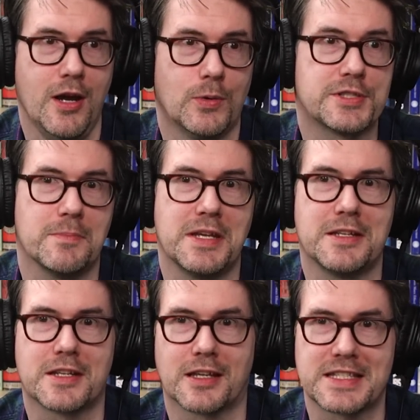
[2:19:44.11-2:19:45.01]
what's it mean
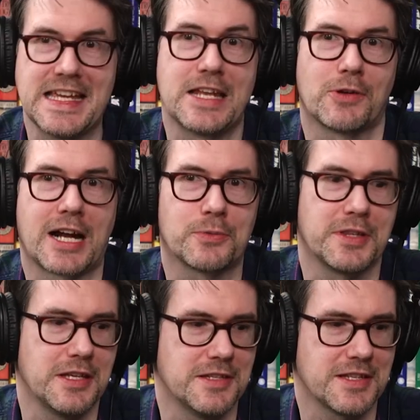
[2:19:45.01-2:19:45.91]
to, to interact with
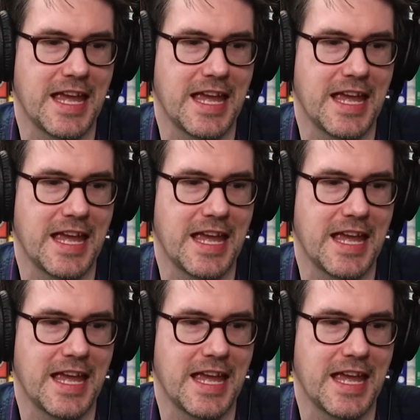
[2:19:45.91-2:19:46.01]
these